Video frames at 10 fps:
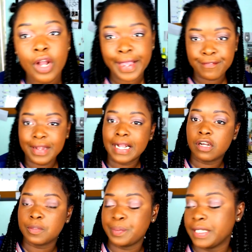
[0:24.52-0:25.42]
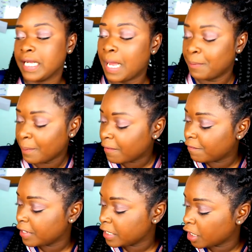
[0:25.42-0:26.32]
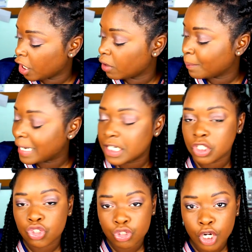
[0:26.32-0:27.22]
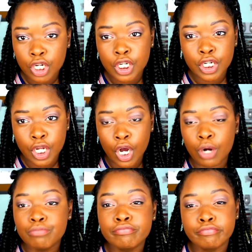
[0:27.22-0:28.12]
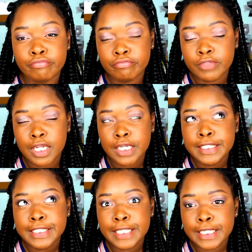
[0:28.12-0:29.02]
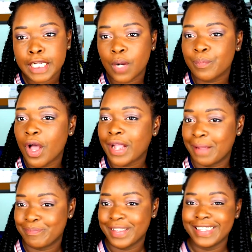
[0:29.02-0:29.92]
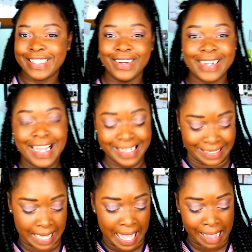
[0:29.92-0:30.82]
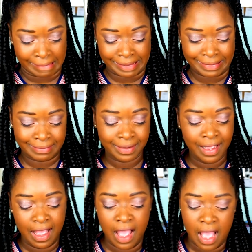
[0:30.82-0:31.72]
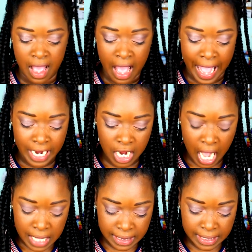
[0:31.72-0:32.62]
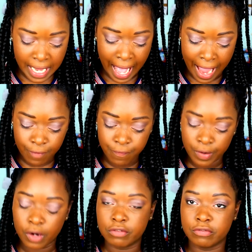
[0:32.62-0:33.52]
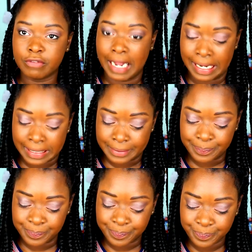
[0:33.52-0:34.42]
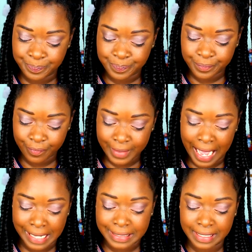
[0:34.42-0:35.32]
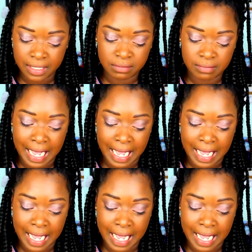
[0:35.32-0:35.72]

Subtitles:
I feel like I was pretty hype in my video, my intro, you know. Okay. So guys, I got the iPhone, right? I did.